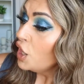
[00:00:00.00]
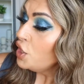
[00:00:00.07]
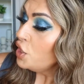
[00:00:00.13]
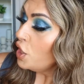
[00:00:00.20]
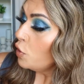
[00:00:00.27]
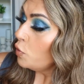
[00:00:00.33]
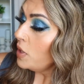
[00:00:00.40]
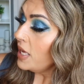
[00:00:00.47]

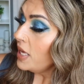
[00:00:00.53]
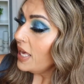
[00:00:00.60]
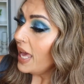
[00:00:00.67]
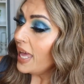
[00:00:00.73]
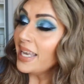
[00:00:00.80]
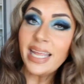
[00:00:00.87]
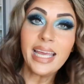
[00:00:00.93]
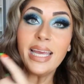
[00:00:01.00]
Noni,
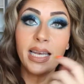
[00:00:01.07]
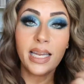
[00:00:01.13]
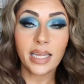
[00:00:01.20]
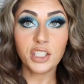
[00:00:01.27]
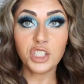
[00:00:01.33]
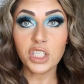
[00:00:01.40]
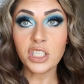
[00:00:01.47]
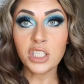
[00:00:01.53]
and
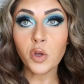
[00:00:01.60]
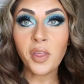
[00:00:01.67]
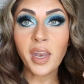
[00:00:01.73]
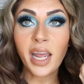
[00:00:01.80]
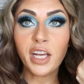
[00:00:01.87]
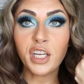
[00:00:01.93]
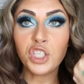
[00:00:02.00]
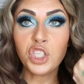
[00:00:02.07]
Eden, just so that
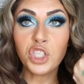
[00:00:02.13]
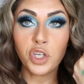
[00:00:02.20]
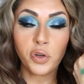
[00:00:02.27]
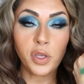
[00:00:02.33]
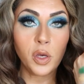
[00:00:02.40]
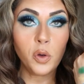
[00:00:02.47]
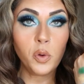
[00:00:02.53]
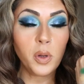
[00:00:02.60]
I could
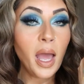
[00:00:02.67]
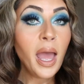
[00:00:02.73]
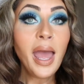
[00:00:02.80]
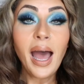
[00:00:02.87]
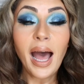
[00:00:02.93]
show you,